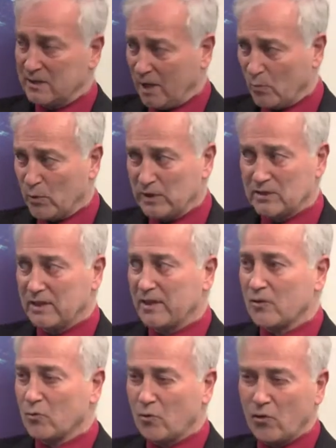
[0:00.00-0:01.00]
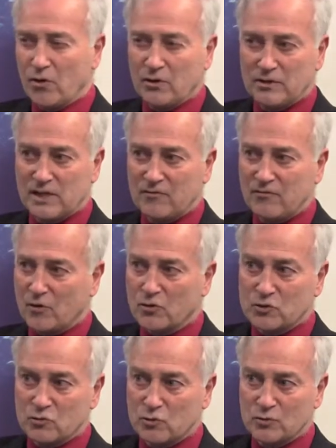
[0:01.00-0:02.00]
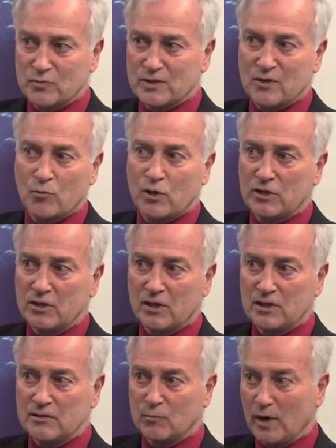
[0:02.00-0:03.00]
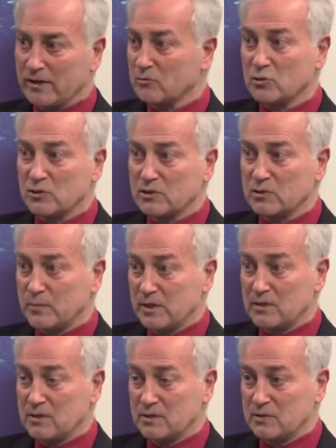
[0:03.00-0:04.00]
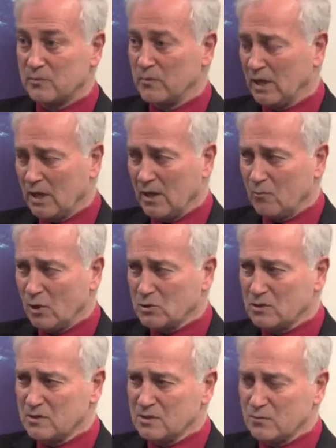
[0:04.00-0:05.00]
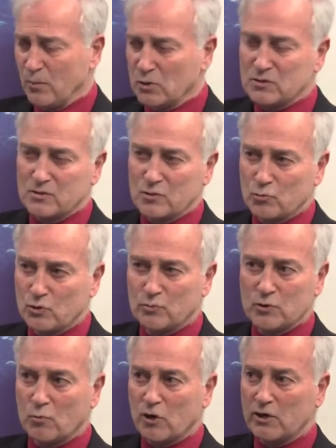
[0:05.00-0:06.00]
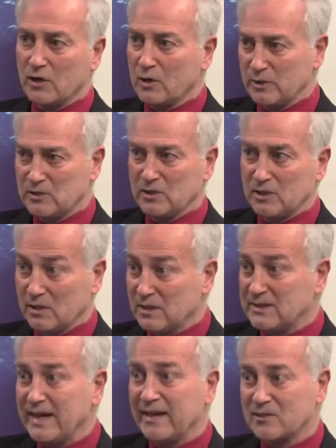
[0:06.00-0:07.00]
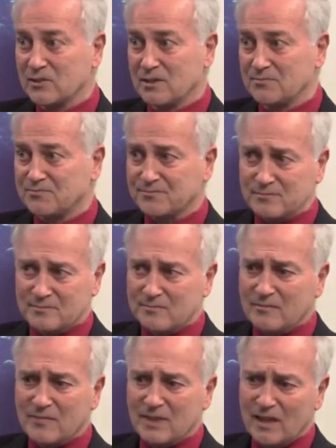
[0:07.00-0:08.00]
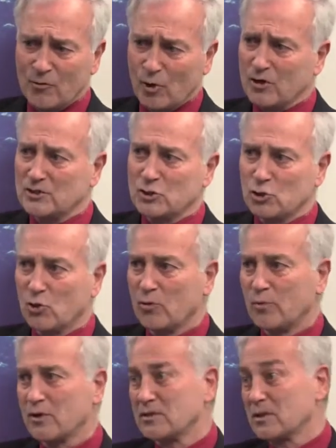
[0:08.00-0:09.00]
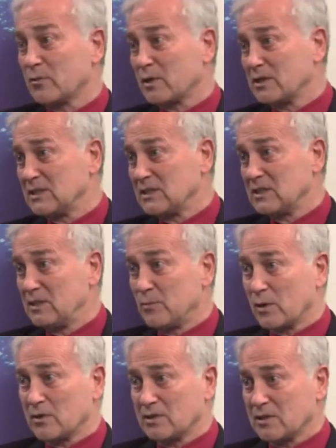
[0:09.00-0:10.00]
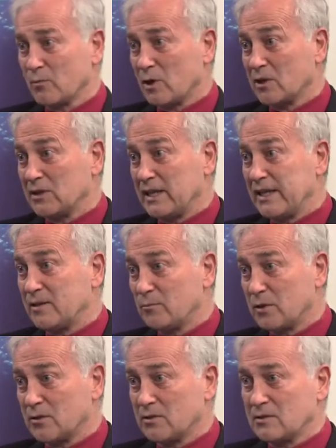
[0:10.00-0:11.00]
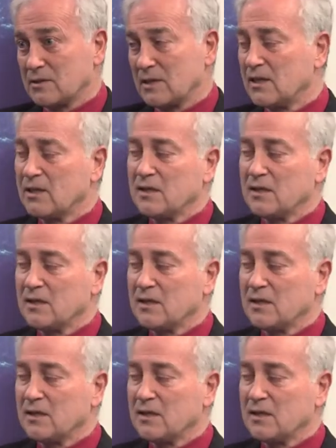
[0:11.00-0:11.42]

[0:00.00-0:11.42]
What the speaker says: to help bring together all the diverse groups that are working on migratory species. Most of the groups are working on a particular taxon. They work on shorebirds, they work on seabirds, they work on land birds.